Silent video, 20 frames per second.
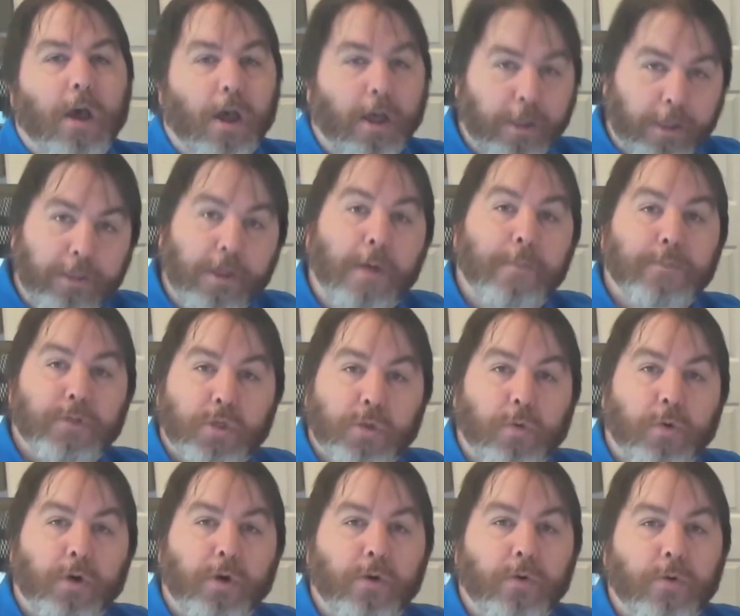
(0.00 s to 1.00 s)
thumb
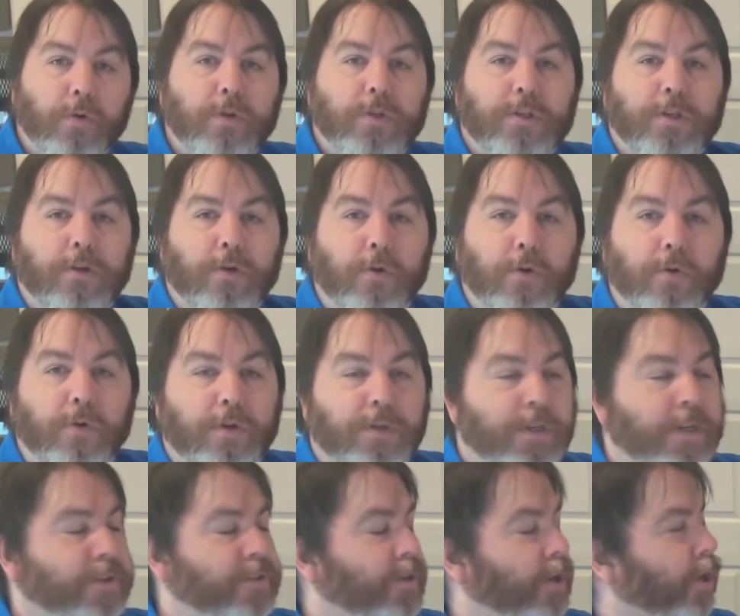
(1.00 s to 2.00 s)
screw to
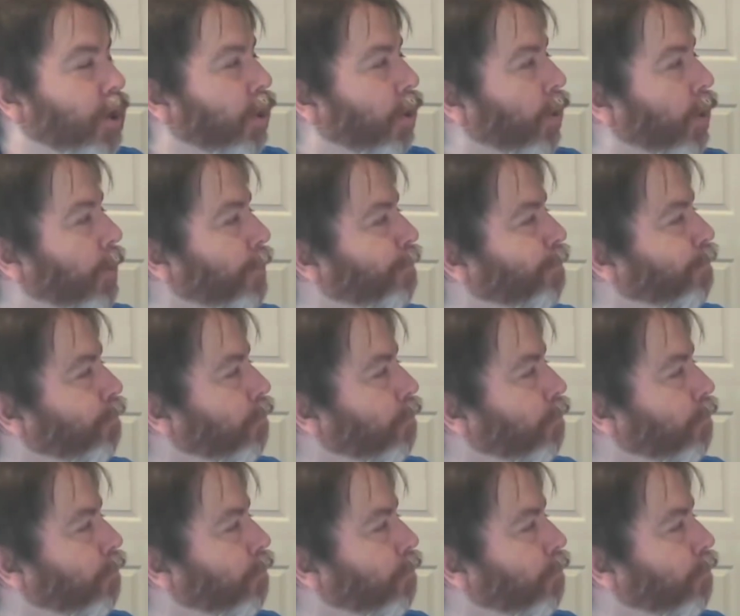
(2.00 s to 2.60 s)
secure it.